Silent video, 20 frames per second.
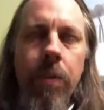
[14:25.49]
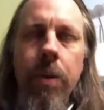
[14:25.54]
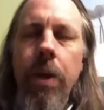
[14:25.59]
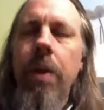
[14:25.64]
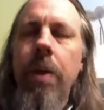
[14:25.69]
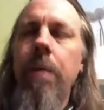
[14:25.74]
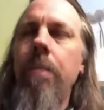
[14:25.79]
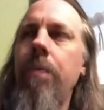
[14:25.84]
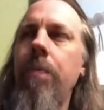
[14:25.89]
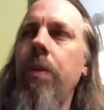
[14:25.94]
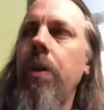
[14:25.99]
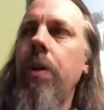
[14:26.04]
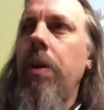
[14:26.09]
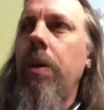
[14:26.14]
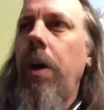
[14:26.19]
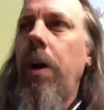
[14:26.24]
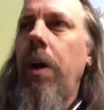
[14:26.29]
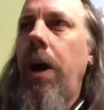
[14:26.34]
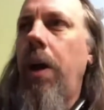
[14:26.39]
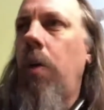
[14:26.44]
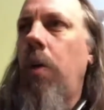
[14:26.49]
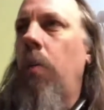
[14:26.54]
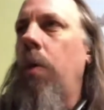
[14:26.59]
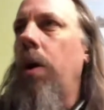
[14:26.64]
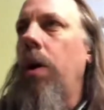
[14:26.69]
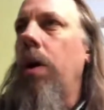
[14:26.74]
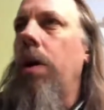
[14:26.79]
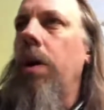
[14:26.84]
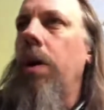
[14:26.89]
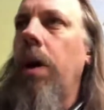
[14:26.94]
Um, I don't
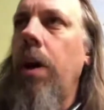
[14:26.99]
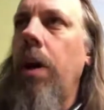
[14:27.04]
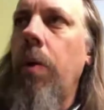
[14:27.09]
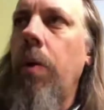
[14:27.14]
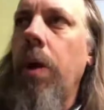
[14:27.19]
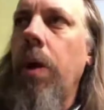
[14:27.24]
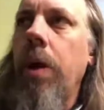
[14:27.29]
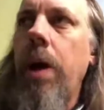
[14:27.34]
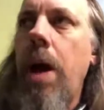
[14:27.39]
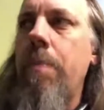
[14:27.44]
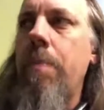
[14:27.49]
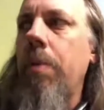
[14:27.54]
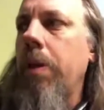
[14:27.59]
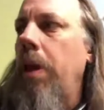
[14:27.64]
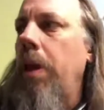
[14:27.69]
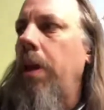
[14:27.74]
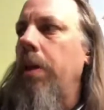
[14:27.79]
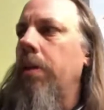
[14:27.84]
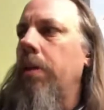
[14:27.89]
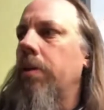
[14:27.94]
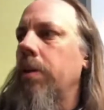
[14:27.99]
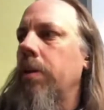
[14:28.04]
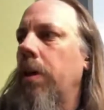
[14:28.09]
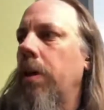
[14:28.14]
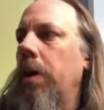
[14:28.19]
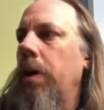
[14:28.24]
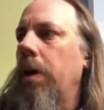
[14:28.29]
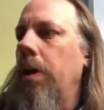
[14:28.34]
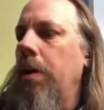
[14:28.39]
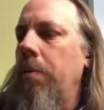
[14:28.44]
want to. I don't want to complicate
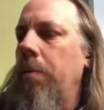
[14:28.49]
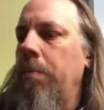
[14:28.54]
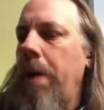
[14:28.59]
uh,